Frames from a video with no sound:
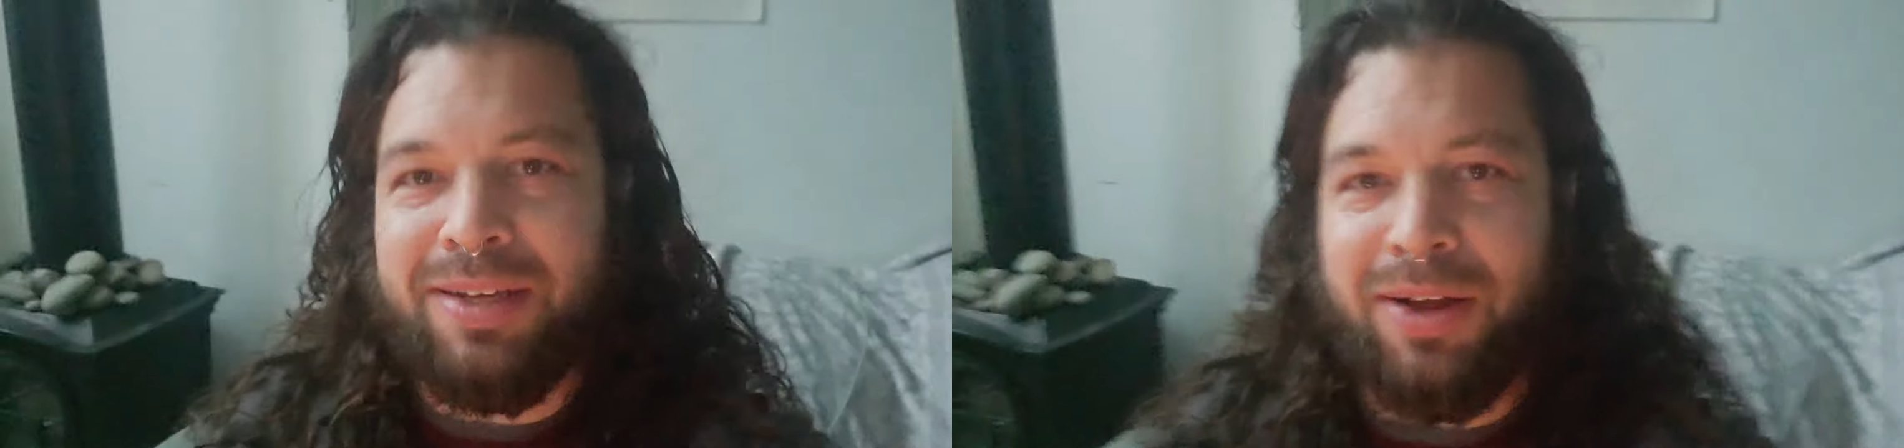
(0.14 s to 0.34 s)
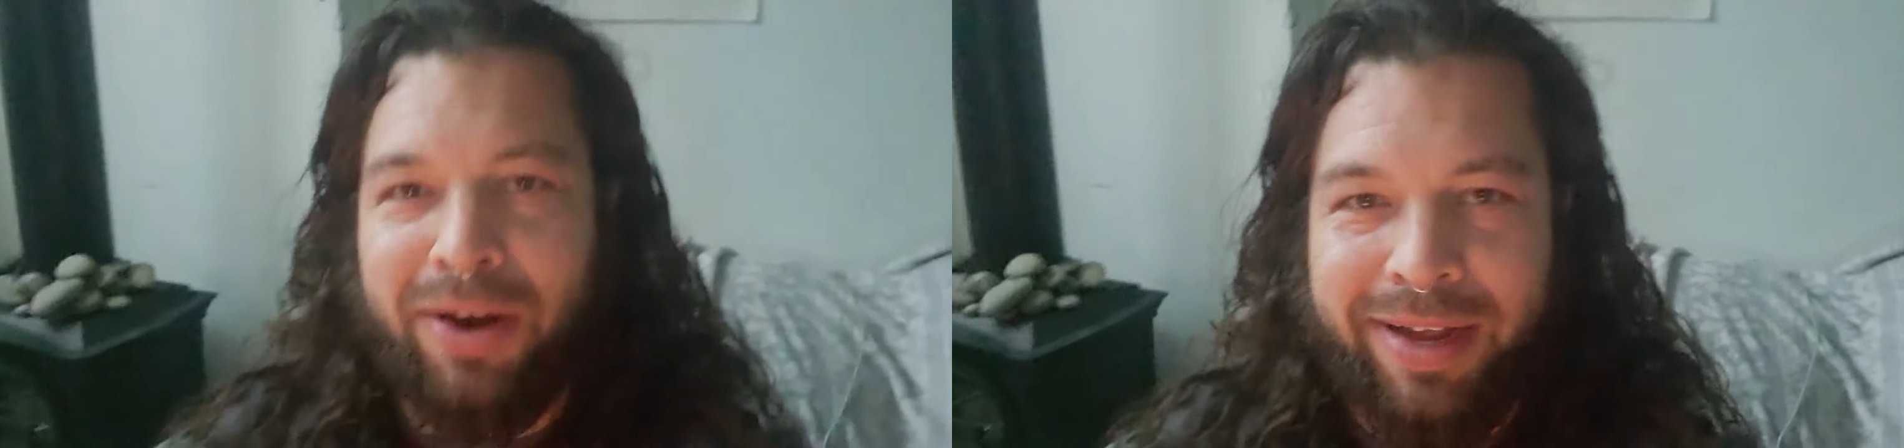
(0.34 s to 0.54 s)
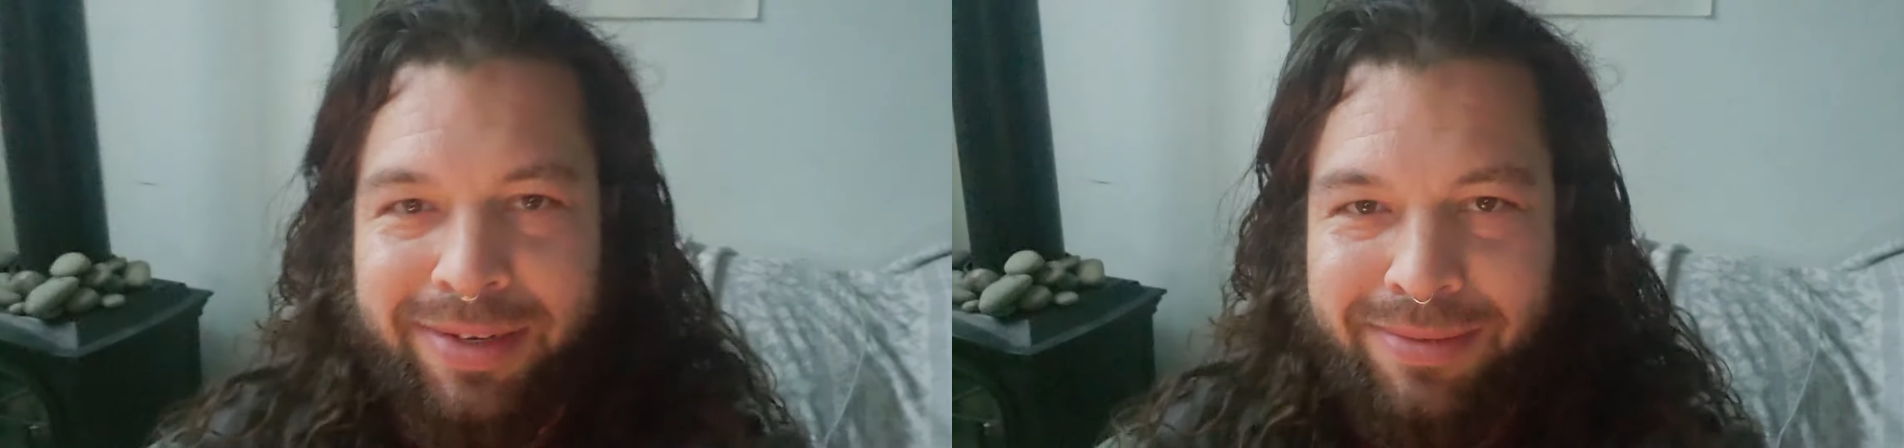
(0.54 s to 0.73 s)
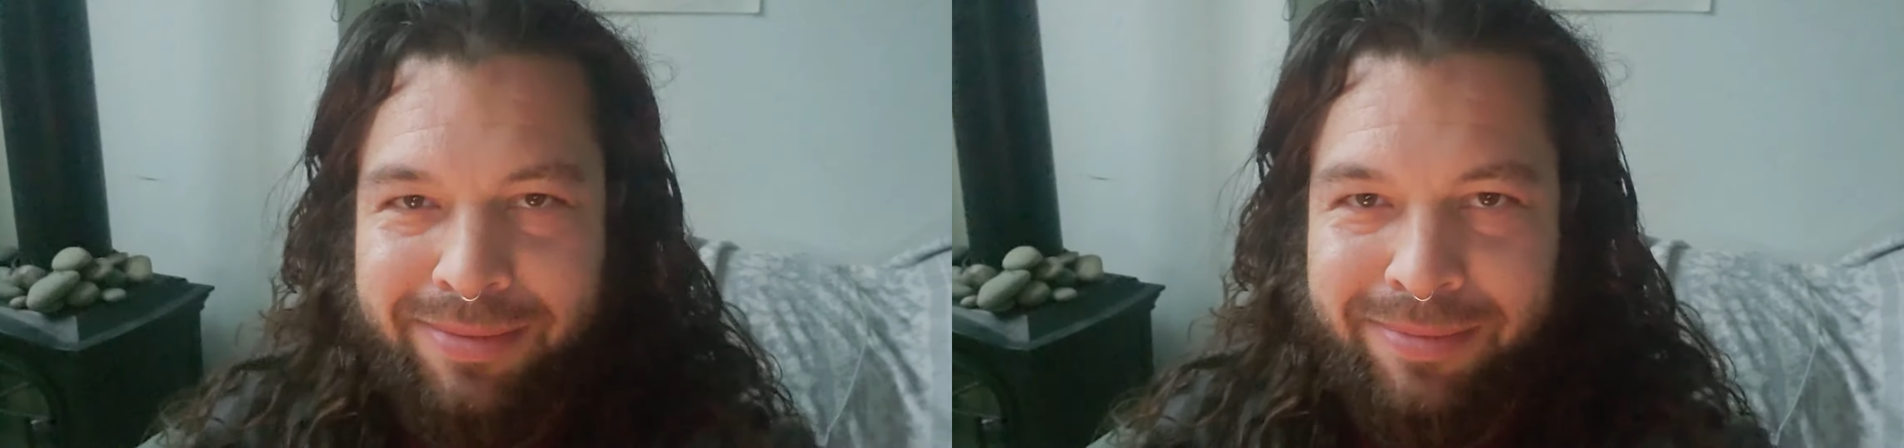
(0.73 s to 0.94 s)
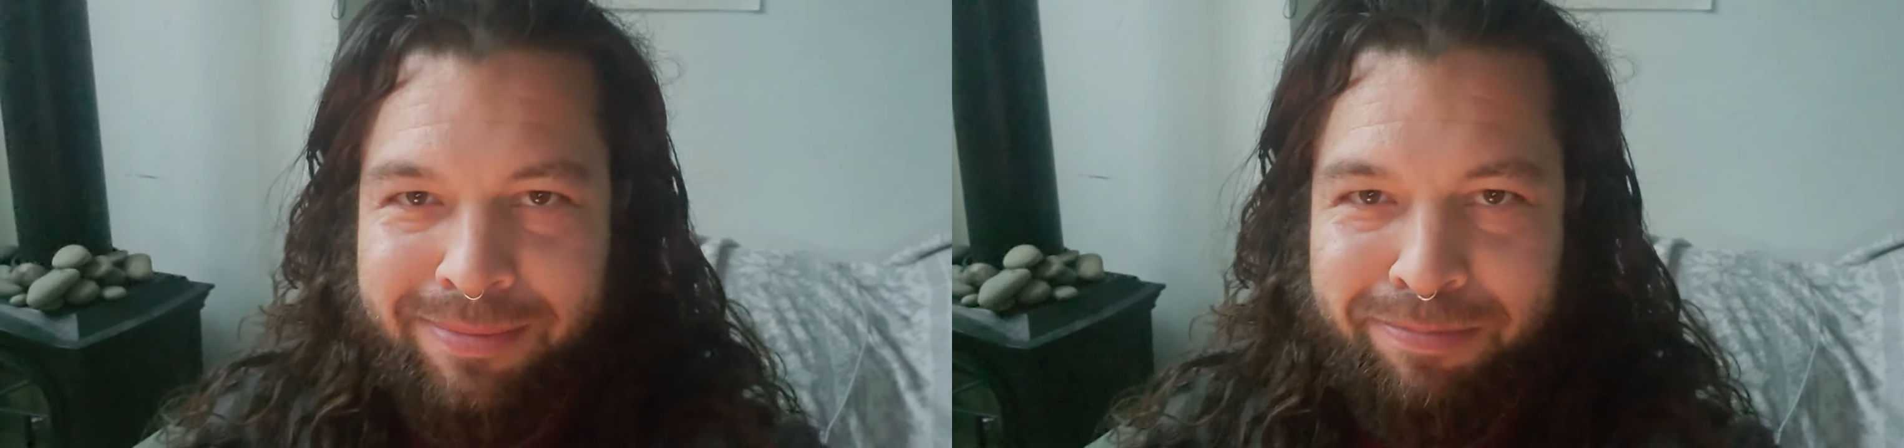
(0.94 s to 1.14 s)
All right,
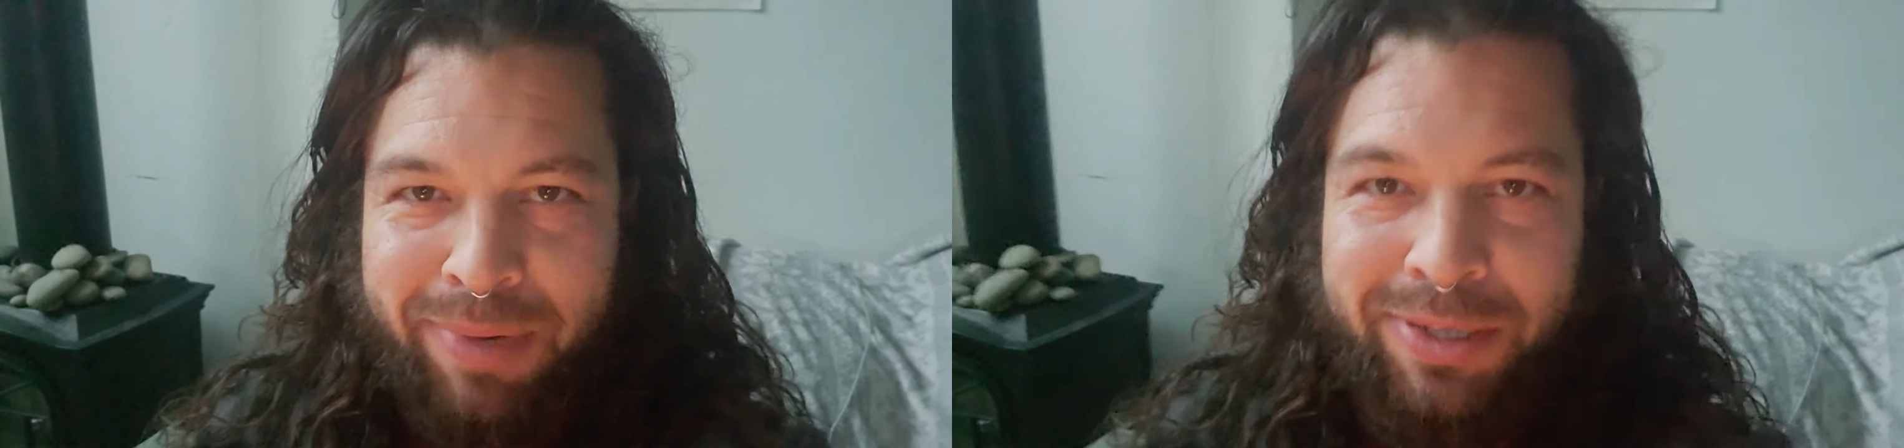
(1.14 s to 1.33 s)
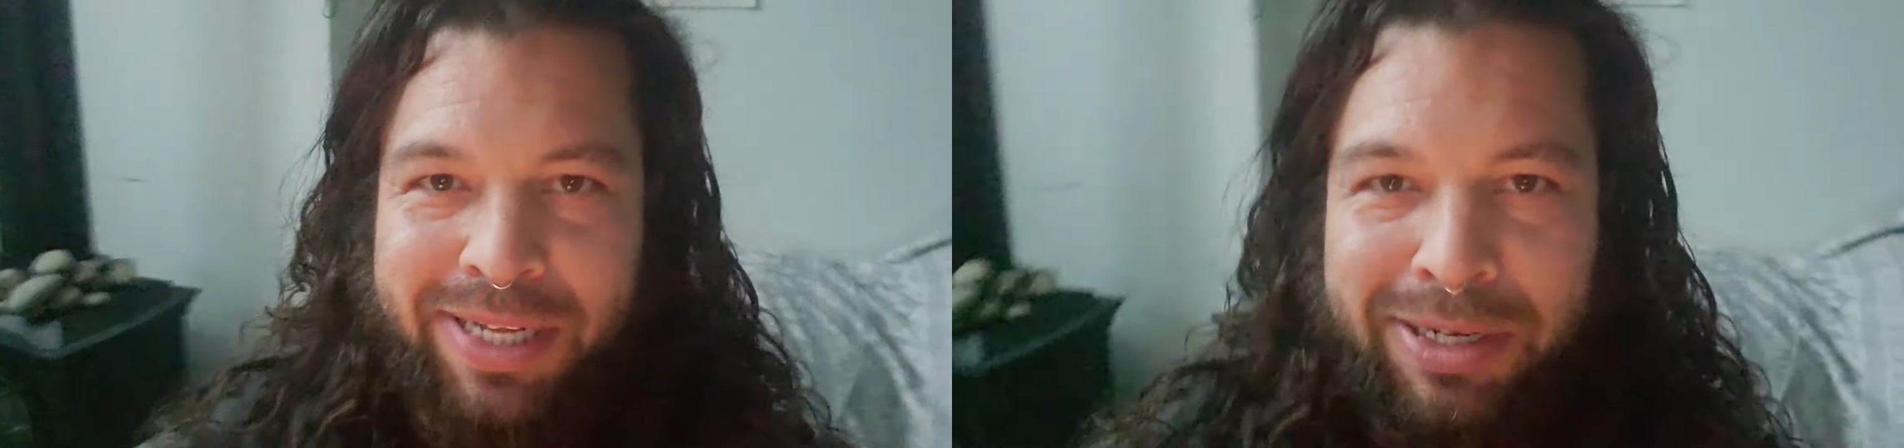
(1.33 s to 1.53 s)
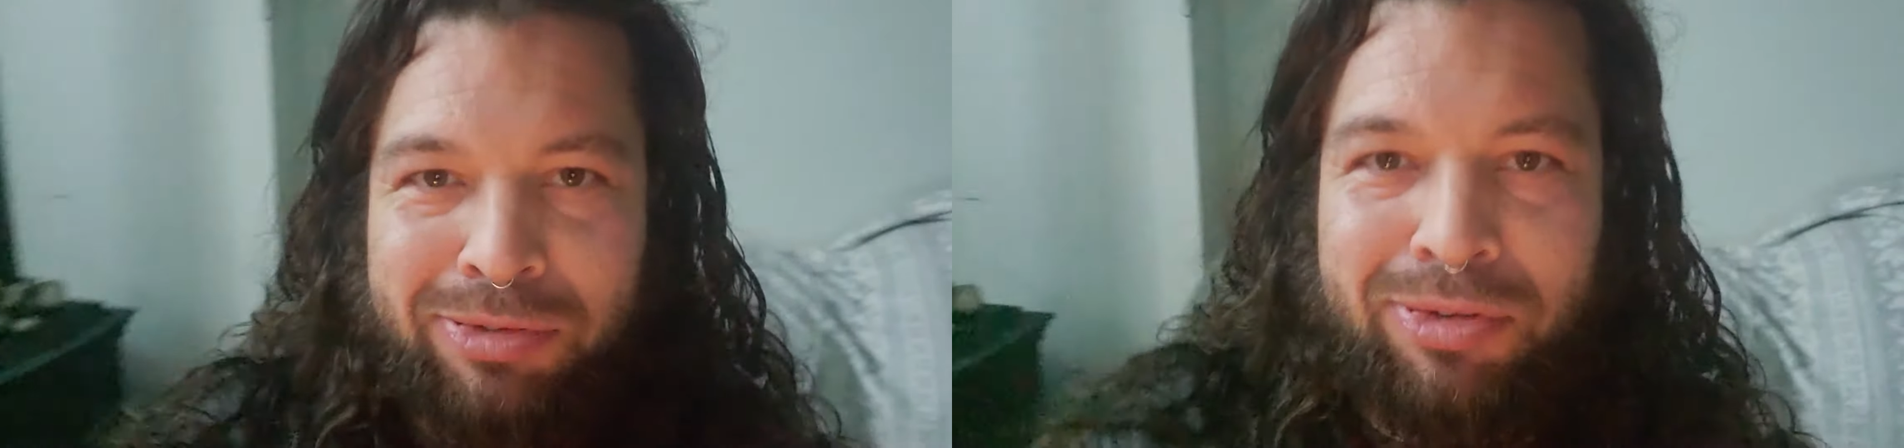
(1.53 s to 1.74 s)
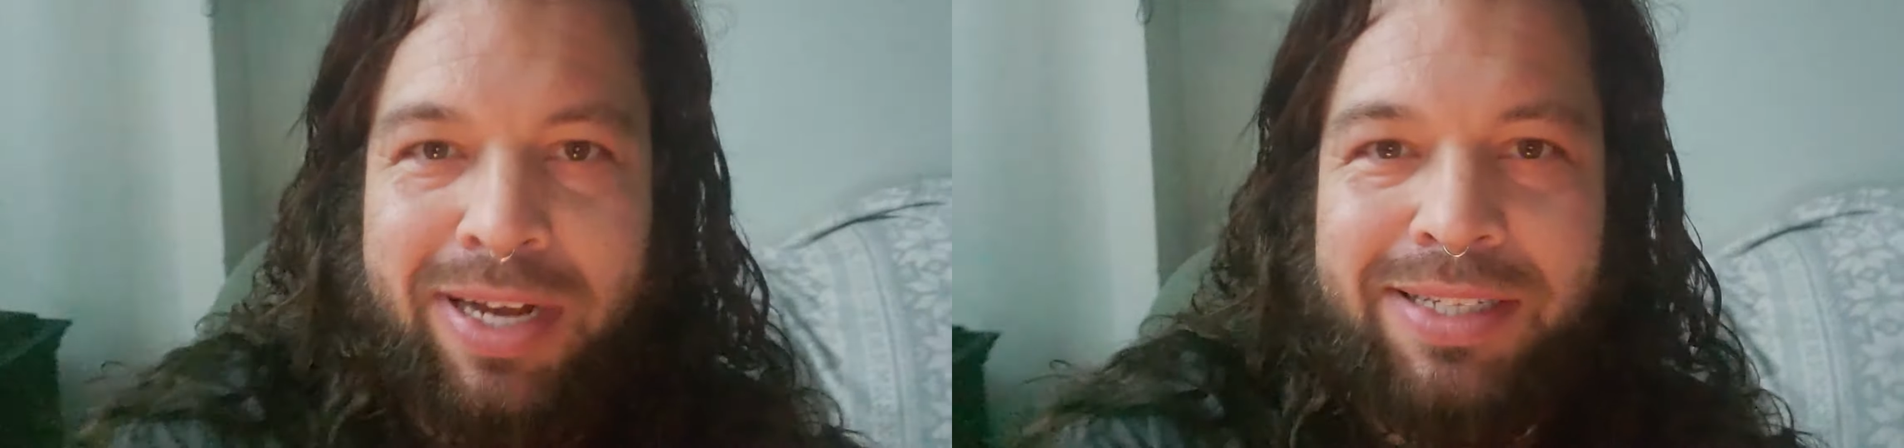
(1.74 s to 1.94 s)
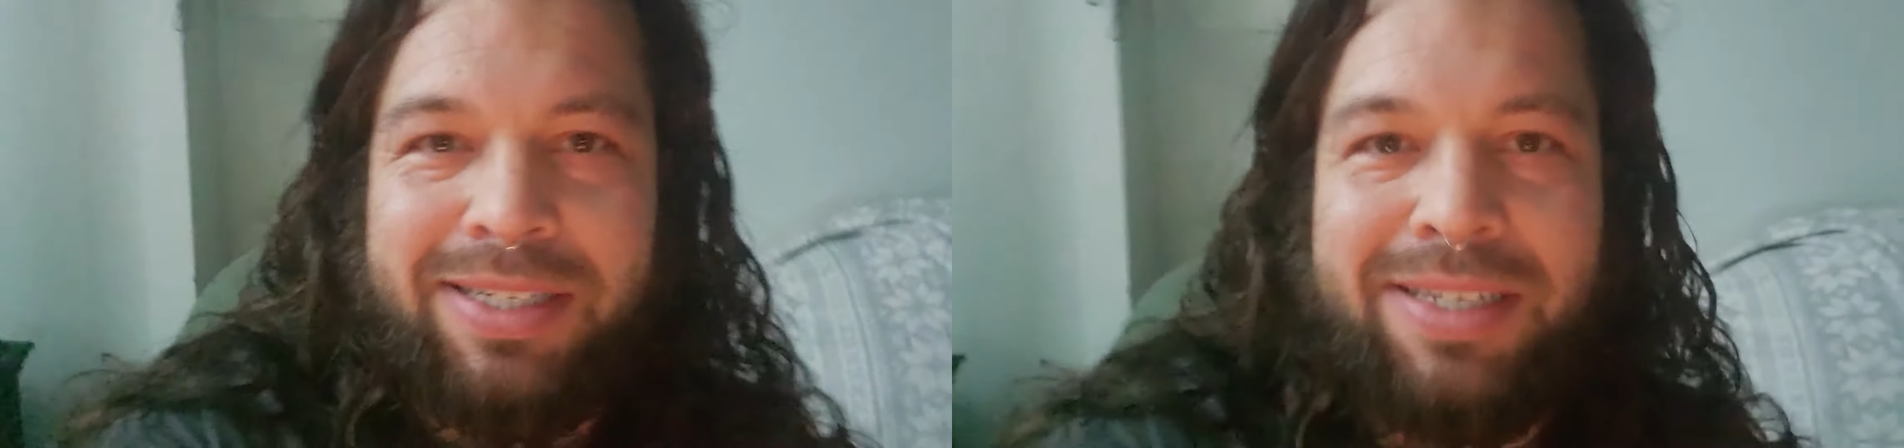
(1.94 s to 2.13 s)
beard's getting
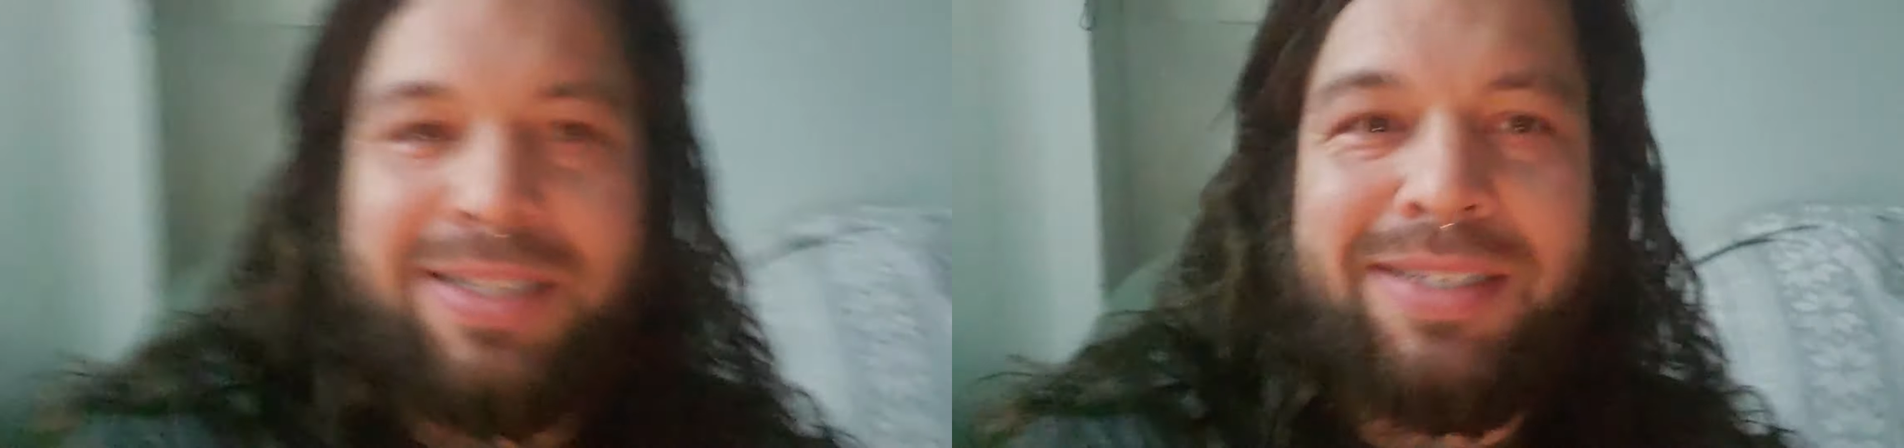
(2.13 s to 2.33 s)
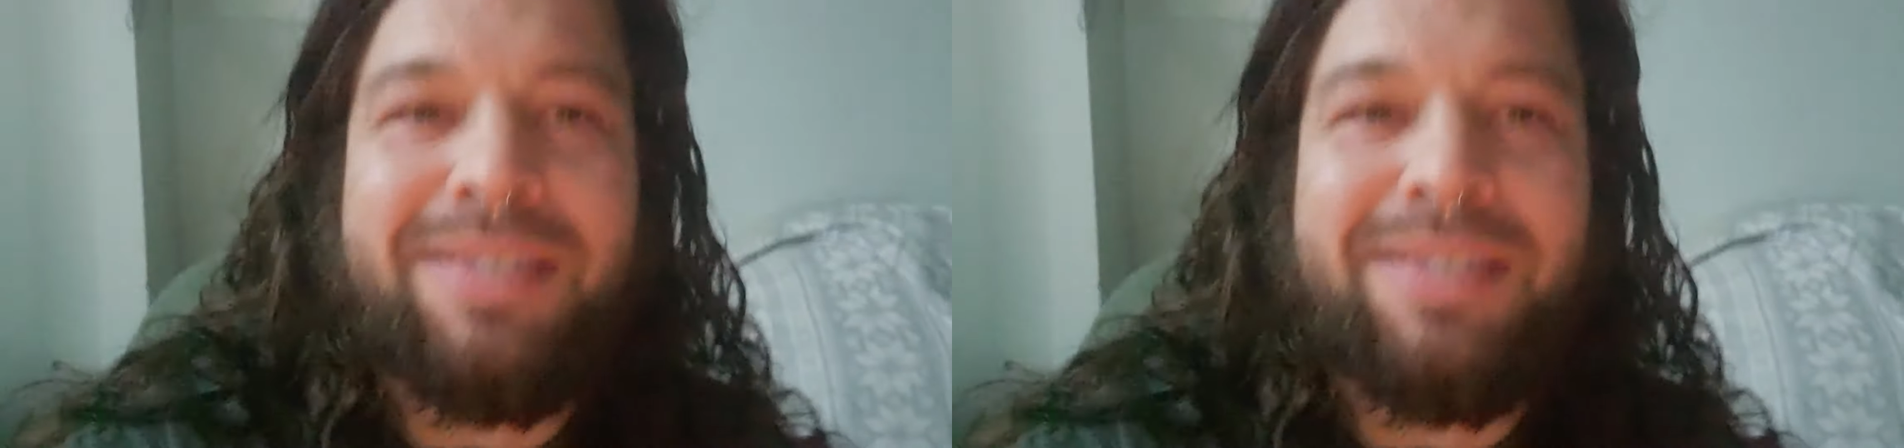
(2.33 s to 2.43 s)
crazy.